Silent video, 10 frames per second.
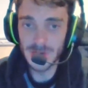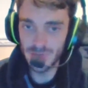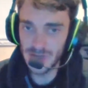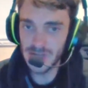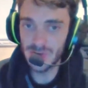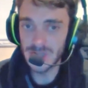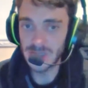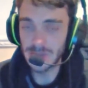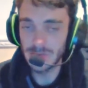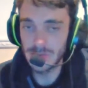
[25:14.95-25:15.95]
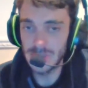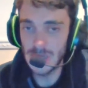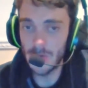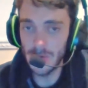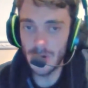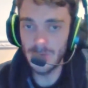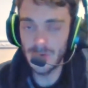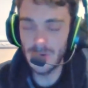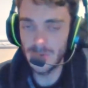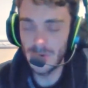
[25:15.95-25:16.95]
It's really interesting. Now,
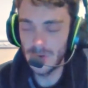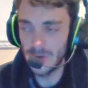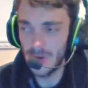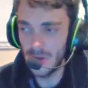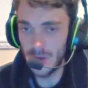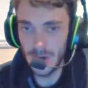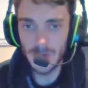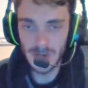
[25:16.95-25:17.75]
I like